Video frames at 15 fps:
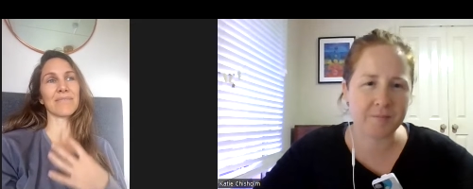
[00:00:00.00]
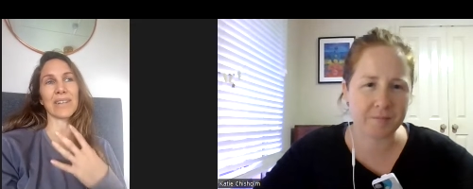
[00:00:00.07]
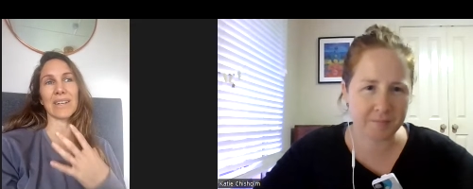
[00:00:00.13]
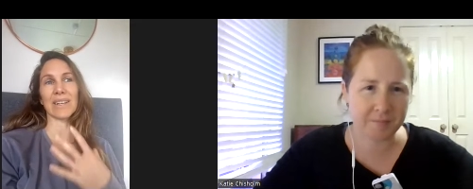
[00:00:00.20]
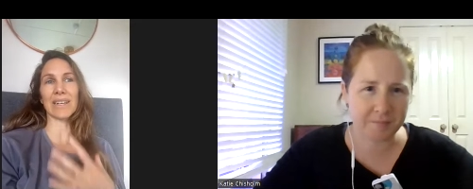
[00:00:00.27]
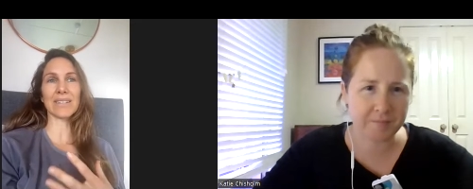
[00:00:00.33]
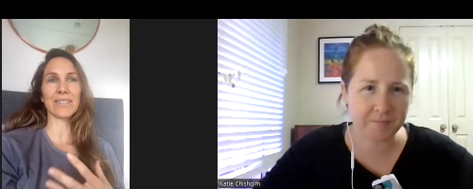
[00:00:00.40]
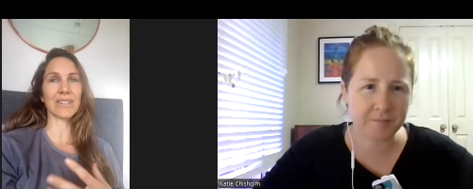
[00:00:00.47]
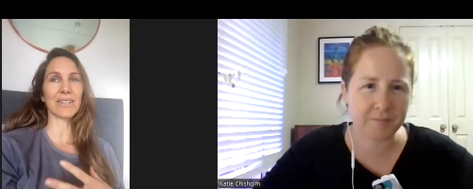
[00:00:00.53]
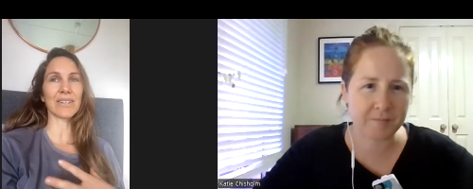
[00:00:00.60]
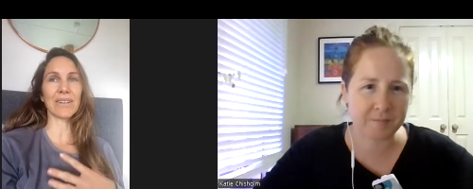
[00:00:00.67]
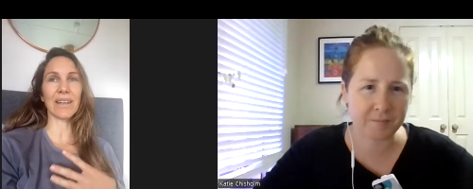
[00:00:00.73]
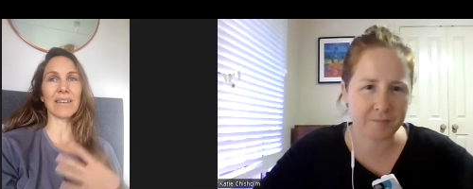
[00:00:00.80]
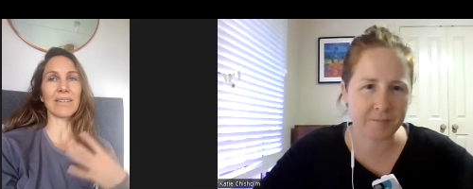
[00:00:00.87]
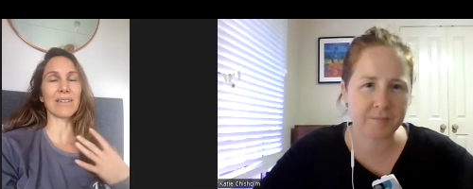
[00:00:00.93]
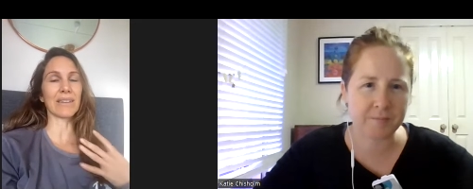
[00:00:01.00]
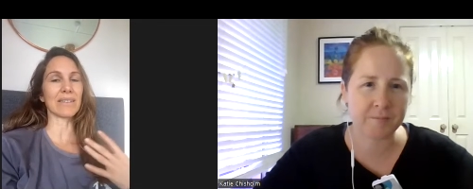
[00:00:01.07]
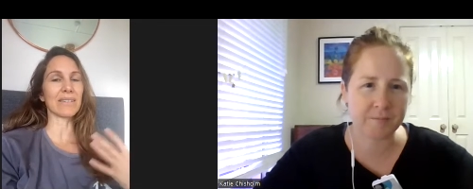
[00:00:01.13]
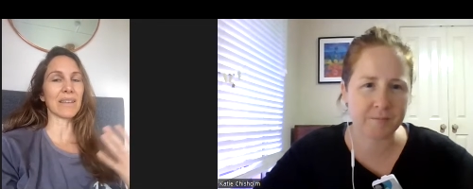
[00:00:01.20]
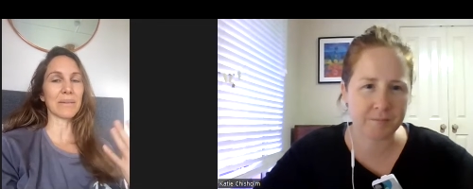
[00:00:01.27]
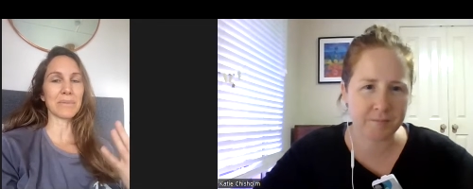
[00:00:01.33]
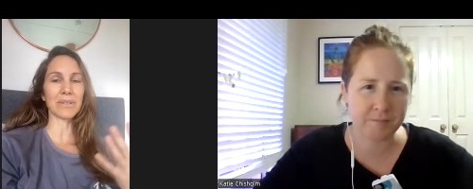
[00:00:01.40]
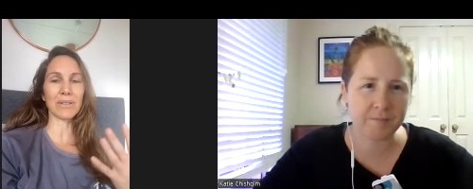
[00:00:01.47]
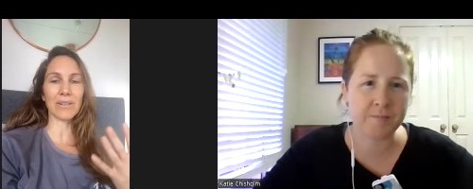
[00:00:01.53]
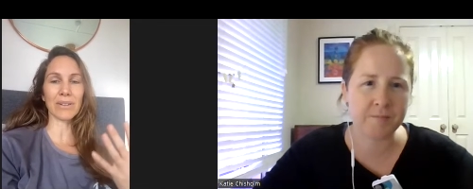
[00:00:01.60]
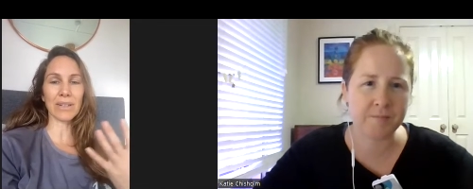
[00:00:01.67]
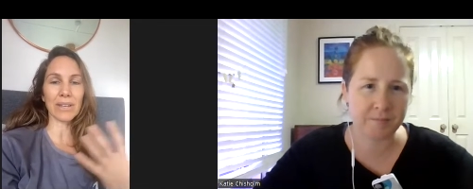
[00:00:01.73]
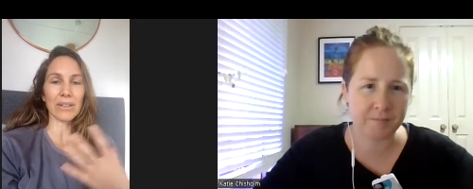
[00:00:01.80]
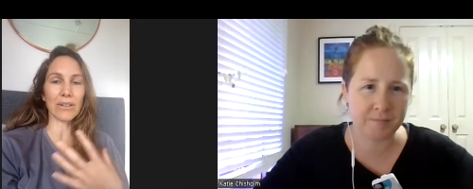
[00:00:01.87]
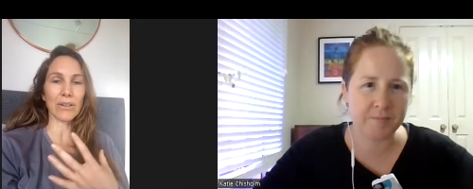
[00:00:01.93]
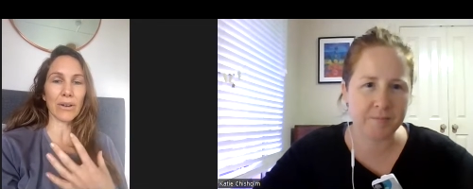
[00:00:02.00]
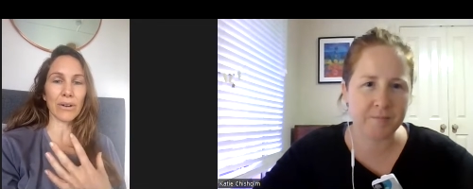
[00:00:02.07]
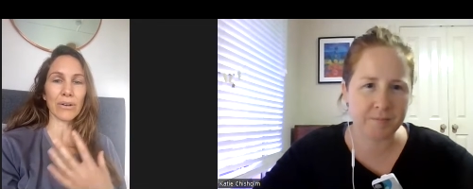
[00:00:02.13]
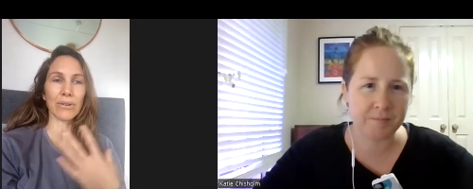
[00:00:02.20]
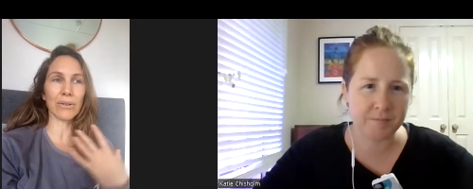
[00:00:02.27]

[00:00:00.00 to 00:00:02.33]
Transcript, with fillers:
Speaker 1: regulation. Like there's absolutely no